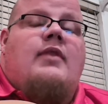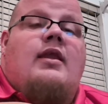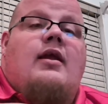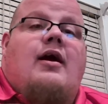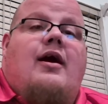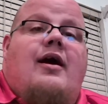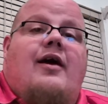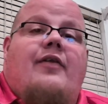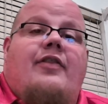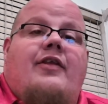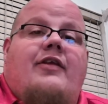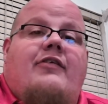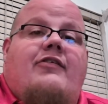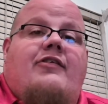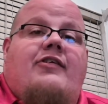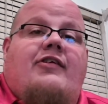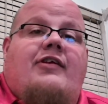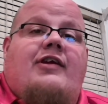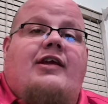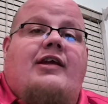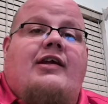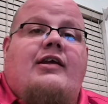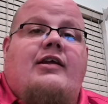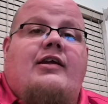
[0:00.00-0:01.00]
On the
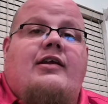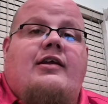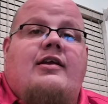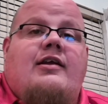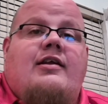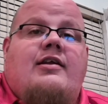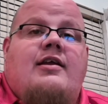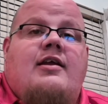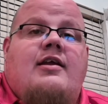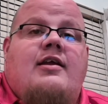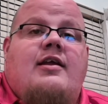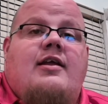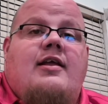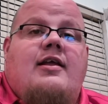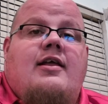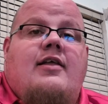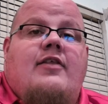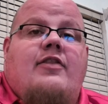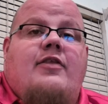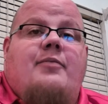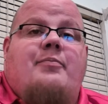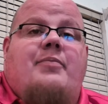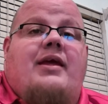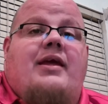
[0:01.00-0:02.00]
G,
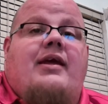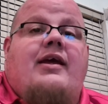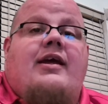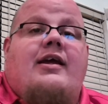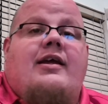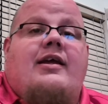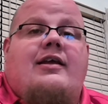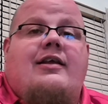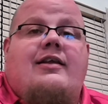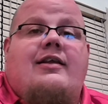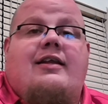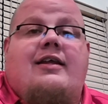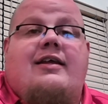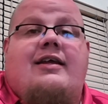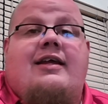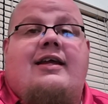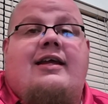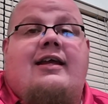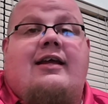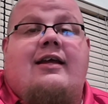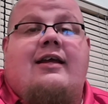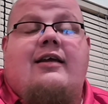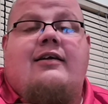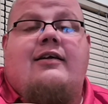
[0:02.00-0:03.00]
the B, the
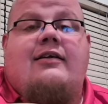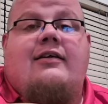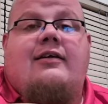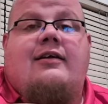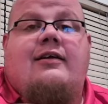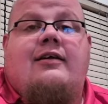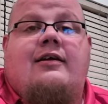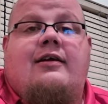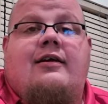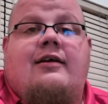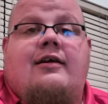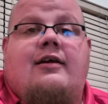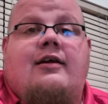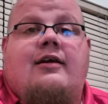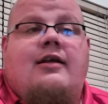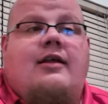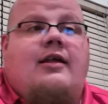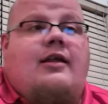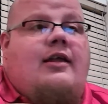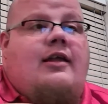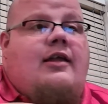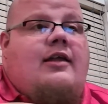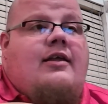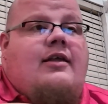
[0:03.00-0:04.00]
E.
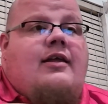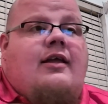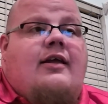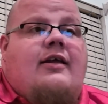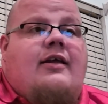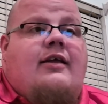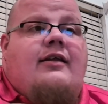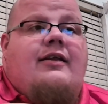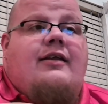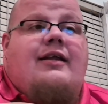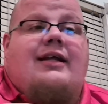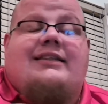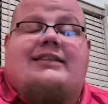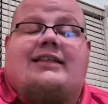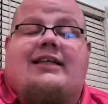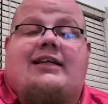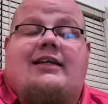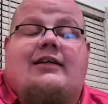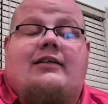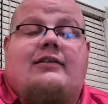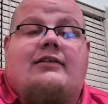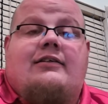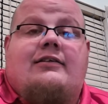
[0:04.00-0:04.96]
That's it.